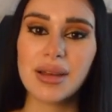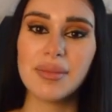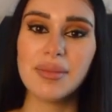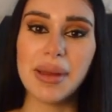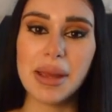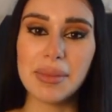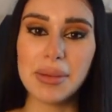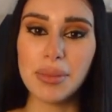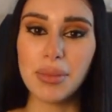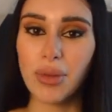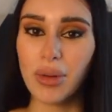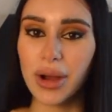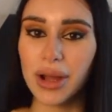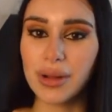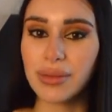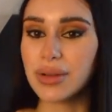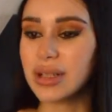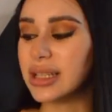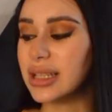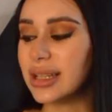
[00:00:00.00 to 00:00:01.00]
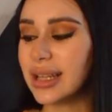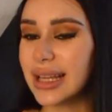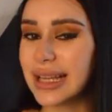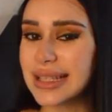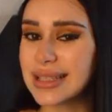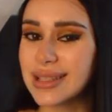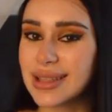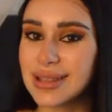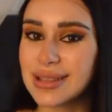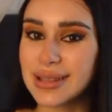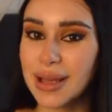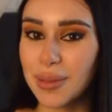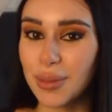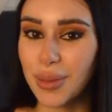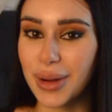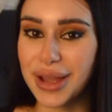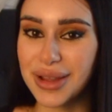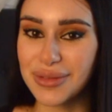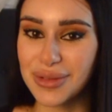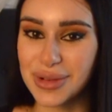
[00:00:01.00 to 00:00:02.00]
baby boy really likes
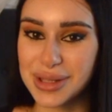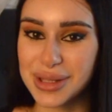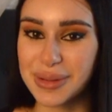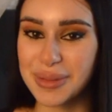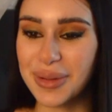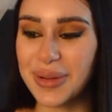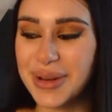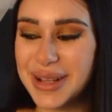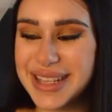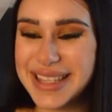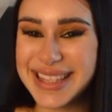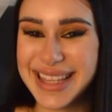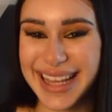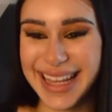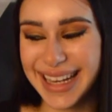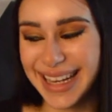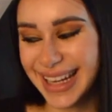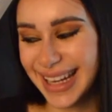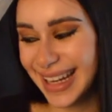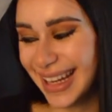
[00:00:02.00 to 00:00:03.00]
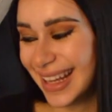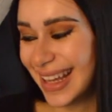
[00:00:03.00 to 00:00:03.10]
Subway for some reason.